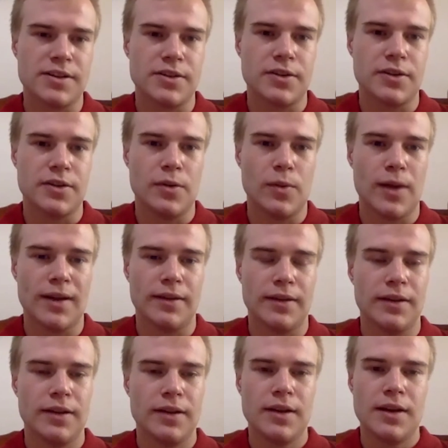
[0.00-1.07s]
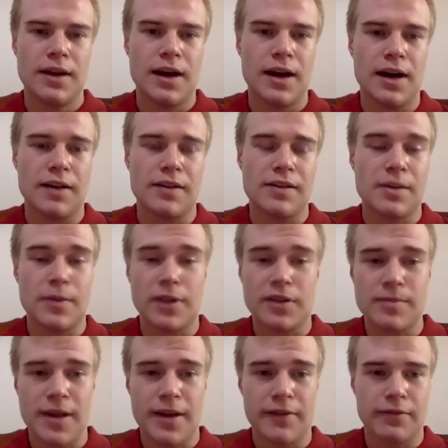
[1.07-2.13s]
to you in a way that someone
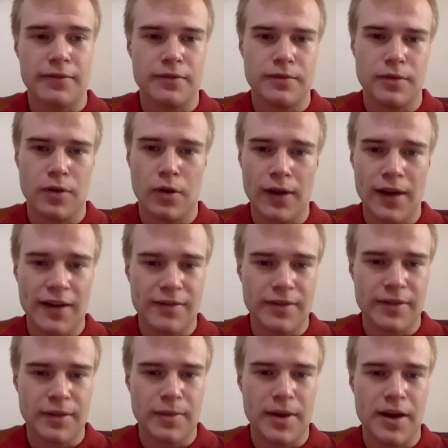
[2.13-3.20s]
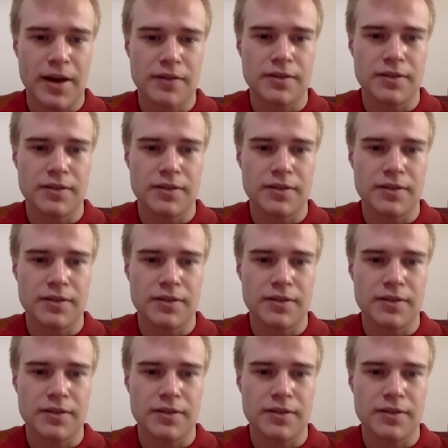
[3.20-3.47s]
else may not have in the past,